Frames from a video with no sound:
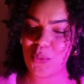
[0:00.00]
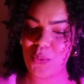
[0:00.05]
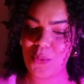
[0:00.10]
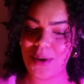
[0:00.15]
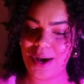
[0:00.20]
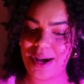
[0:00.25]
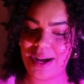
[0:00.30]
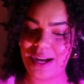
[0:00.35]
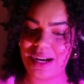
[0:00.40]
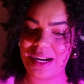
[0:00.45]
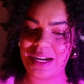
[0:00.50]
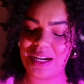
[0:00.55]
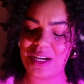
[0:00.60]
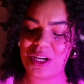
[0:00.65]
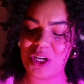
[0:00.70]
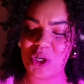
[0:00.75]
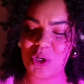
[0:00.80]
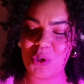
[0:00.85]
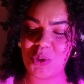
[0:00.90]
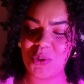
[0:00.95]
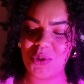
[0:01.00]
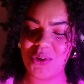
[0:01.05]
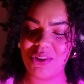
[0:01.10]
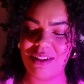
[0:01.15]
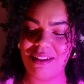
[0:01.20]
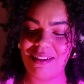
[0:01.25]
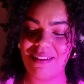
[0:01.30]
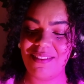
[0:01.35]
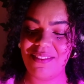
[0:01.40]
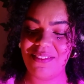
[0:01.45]
wow.
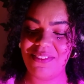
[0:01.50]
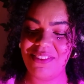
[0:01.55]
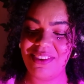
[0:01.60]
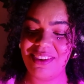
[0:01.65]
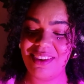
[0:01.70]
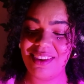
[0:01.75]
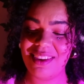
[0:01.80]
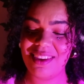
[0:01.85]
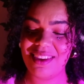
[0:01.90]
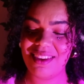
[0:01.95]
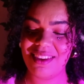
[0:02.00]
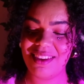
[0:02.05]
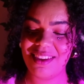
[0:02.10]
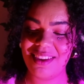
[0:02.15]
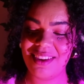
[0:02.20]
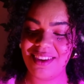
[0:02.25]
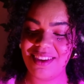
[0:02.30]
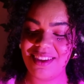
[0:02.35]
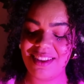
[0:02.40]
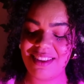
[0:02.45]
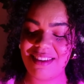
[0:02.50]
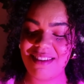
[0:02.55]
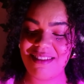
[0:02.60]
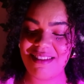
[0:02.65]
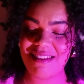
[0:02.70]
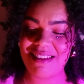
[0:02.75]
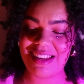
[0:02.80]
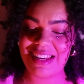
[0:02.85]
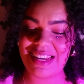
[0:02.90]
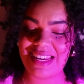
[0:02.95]
This
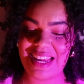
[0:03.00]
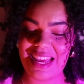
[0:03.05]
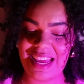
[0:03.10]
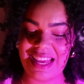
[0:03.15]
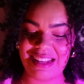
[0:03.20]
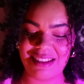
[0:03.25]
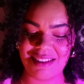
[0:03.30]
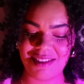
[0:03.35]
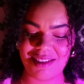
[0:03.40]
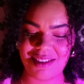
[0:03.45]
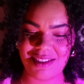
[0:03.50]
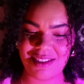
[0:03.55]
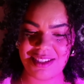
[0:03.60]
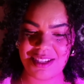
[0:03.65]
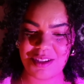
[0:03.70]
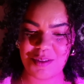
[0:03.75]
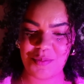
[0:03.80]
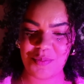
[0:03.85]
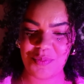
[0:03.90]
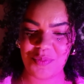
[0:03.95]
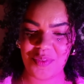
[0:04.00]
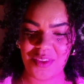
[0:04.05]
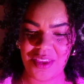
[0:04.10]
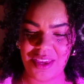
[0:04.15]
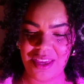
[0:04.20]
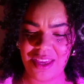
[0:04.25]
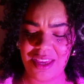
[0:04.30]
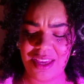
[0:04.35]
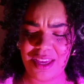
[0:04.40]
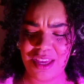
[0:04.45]
is intense.
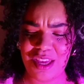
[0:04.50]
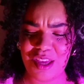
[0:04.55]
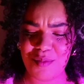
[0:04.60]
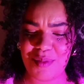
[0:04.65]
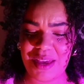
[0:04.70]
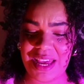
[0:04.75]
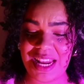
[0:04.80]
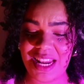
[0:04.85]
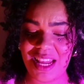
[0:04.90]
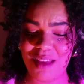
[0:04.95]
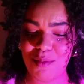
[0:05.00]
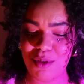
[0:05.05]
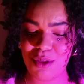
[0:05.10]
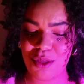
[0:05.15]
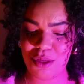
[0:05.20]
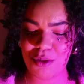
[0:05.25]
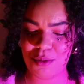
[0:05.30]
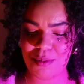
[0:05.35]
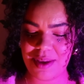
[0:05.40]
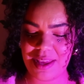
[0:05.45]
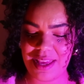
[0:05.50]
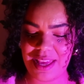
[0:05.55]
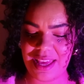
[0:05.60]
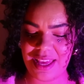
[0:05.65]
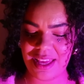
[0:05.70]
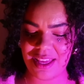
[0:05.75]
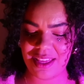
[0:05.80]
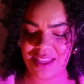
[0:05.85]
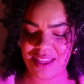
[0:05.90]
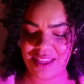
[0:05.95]
Pie number
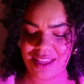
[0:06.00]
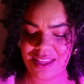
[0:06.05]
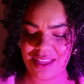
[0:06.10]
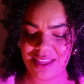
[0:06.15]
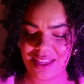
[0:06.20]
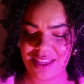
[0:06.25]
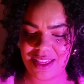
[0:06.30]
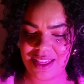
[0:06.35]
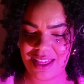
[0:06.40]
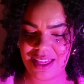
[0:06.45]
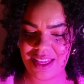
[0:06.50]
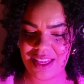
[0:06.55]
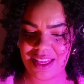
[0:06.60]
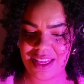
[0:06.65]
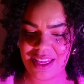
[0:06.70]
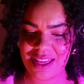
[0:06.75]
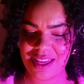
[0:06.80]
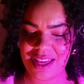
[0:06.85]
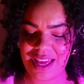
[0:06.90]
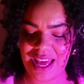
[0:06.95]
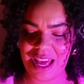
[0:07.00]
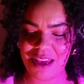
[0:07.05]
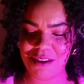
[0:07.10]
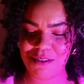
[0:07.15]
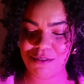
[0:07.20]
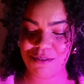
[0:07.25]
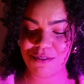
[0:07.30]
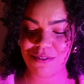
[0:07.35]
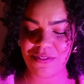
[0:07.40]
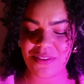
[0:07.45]
3. I
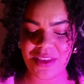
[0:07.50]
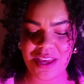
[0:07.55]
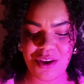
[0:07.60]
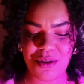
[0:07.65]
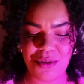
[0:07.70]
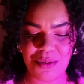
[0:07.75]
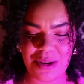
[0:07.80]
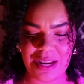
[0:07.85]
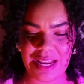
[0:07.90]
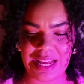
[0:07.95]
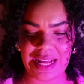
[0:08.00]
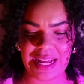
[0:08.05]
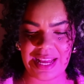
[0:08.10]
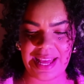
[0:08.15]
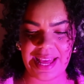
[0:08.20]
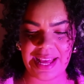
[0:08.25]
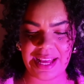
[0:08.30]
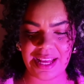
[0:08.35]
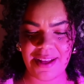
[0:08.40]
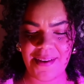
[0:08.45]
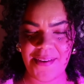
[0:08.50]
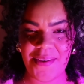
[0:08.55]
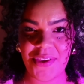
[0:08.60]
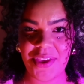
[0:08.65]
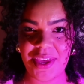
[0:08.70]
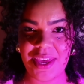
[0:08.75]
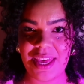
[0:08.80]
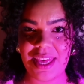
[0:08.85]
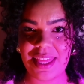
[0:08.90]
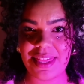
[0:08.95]
feel like
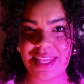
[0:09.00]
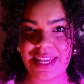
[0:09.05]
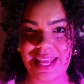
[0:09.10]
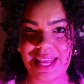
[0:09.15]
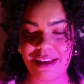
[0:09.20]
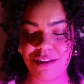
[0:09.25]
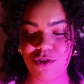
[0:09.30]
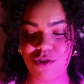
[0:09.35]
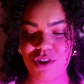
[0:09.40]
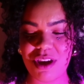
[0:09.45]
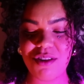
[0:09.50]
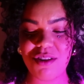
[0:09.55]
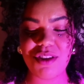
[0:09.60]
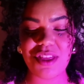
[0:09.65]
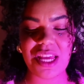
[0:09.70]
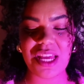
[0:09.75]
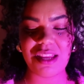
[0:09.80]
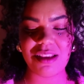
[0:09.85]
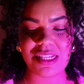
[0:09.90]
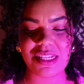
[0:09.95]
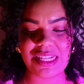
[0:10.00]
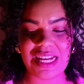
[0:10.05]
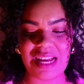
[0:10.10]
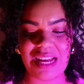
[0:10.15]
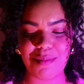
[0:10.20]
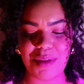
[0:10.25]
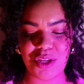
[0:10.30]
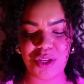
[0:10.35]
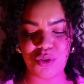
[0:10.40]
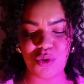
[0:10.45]
the next change that is
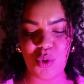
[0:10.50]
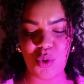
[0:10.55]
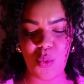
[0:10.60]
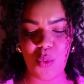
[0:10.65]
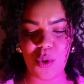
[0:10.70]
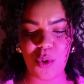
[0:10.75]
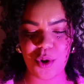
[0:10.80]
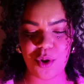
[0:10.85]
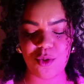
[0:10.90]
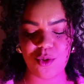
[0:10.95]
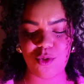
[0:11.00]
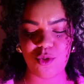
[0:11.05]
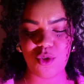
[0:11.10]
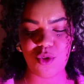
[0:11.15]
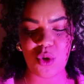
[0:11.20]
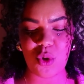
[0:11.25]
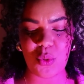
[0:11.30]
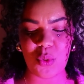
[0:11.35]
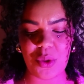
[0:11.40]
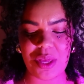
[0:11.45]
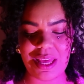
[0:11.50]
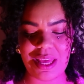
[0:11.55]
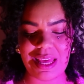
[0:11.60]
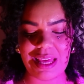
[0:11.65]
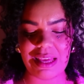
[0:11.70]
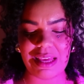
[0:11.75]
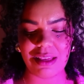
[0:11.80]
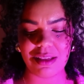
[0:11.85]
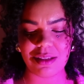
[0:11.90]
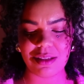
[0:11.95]
coming towards you
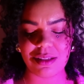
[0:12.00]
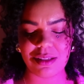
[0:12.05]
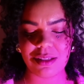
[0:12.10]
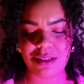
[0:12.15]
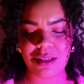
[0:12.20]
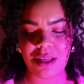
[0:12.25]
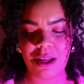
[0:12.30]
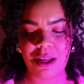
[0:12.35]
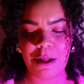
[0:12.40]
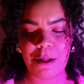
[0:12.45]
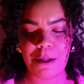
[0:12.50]
is